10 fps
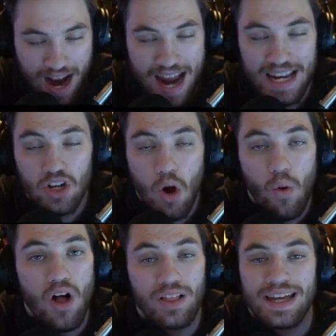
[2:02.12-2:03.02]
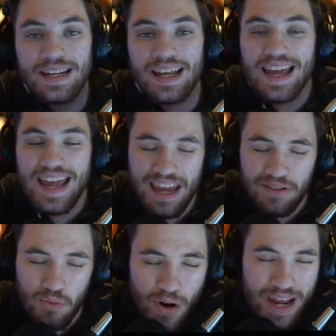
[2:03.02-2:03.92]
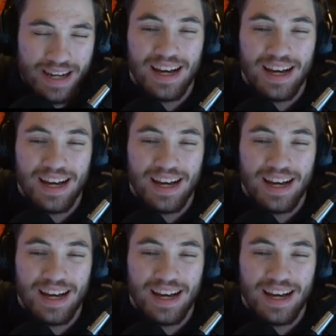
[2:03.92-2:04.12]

to go all in and win